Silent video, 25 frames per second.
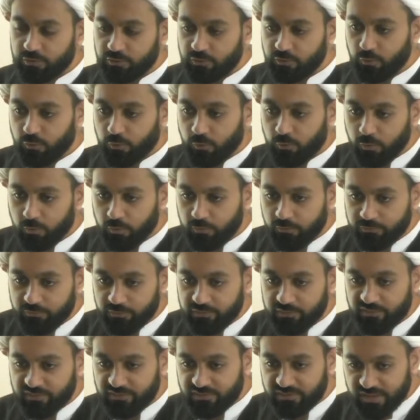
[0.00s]
your
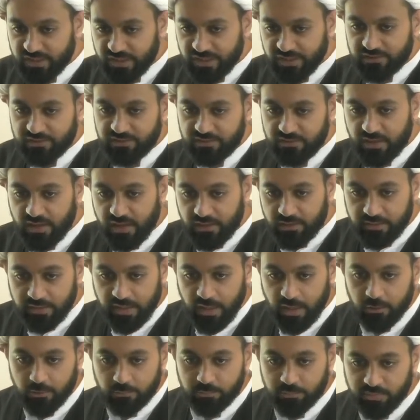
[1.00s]
orphans, needy and
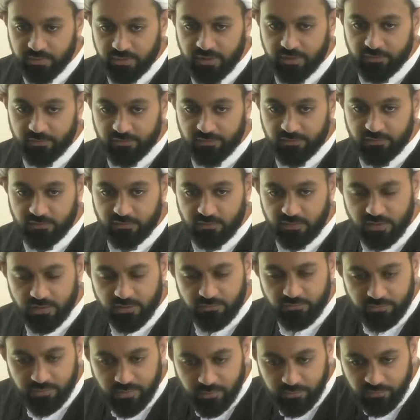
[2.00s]
helpless.
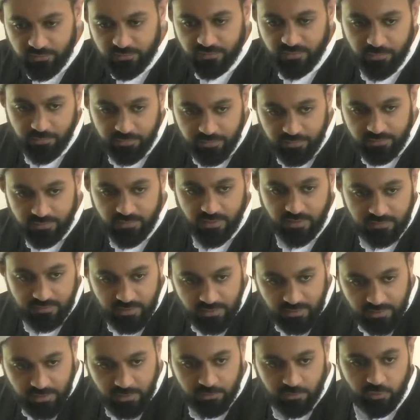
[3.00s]
Give them something that
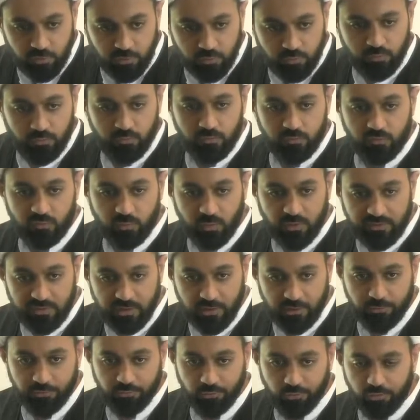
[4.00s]
they can use when
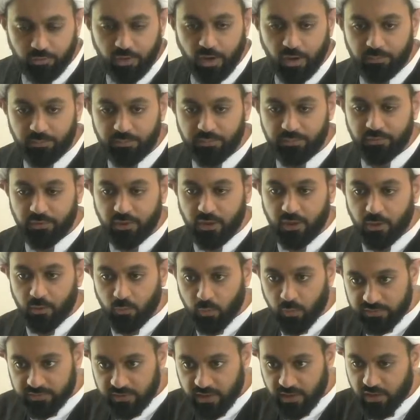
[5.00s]
they grow up,
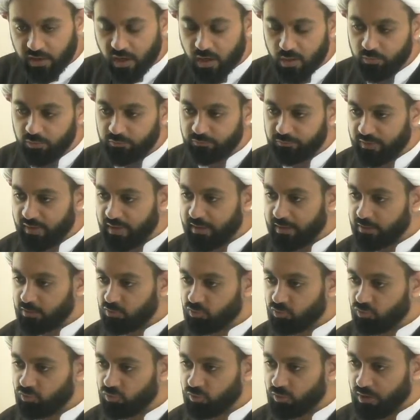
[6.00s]
when they come of
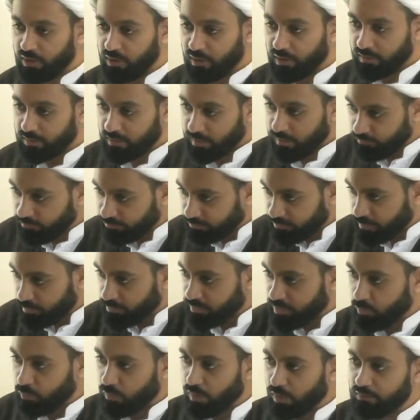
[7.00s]
age. Give them
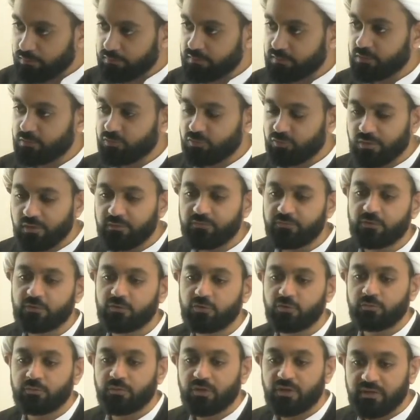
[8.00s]
the wealth that you have
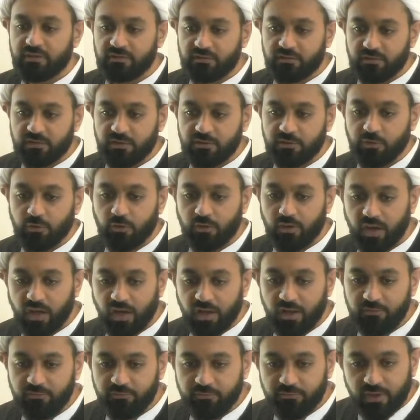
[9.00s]
accumulated in your
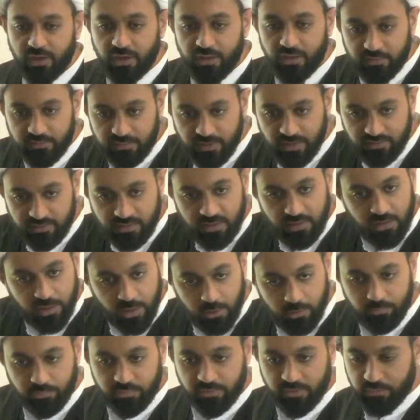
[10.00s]
life that can
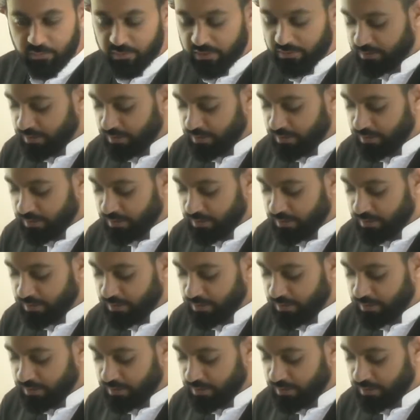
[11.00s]
help them in